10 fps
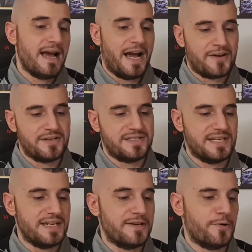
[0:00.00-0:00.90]
I could
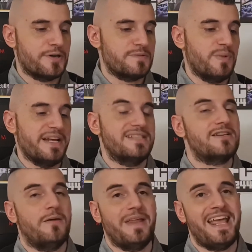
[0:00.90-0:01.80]
see Curtis Blaydes
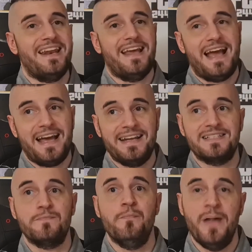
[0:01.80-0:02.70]
coming in at
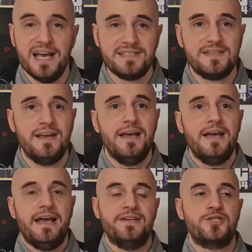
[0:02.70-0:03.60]
his best
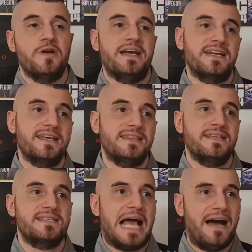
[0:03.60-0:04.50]
and trying to get
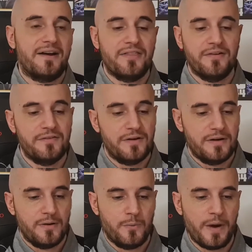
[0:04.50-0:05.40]
this out of the
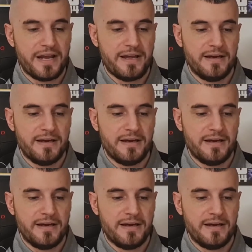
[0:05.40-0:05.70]
way.